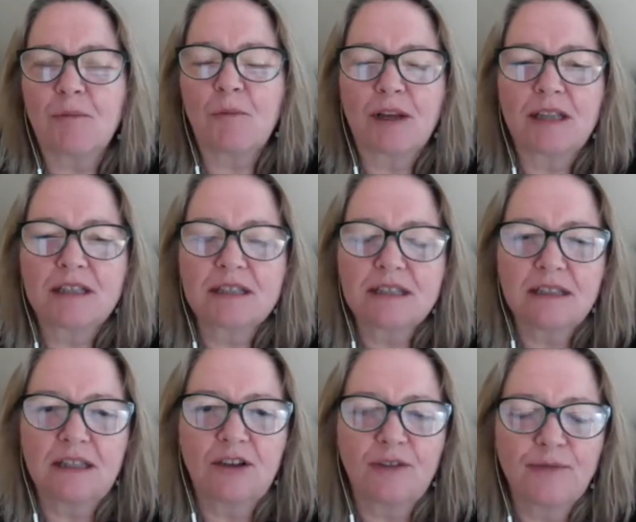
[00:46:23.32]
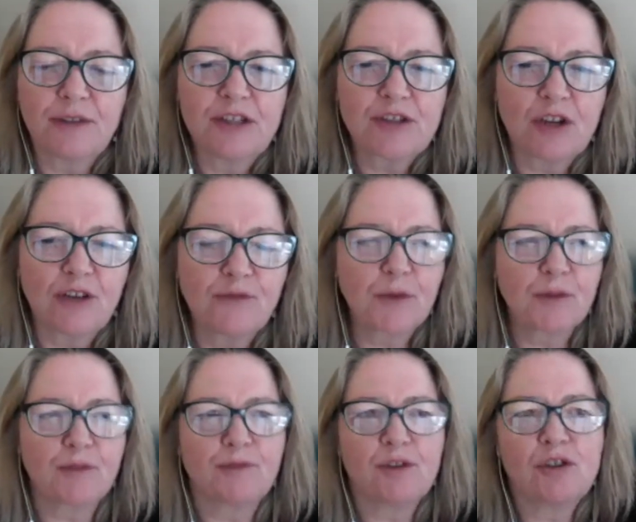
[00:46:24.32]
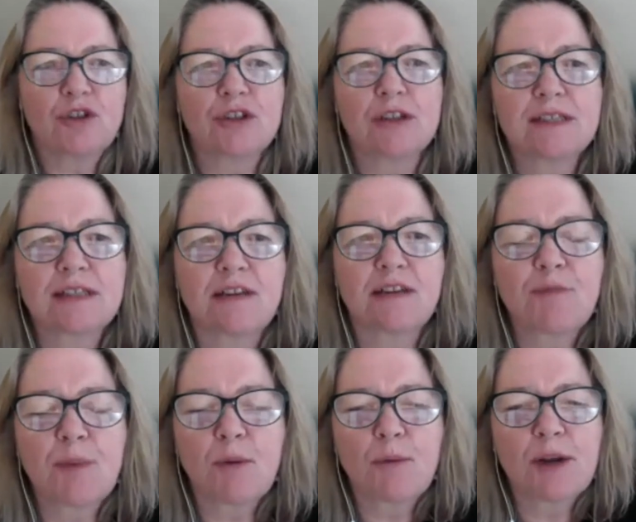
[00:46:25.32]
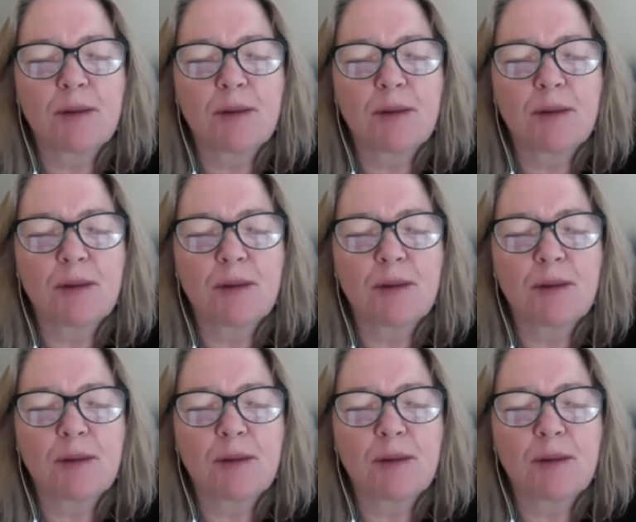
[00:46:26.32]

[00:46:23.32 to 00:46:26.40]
I want to, finish off with the future and stuff, but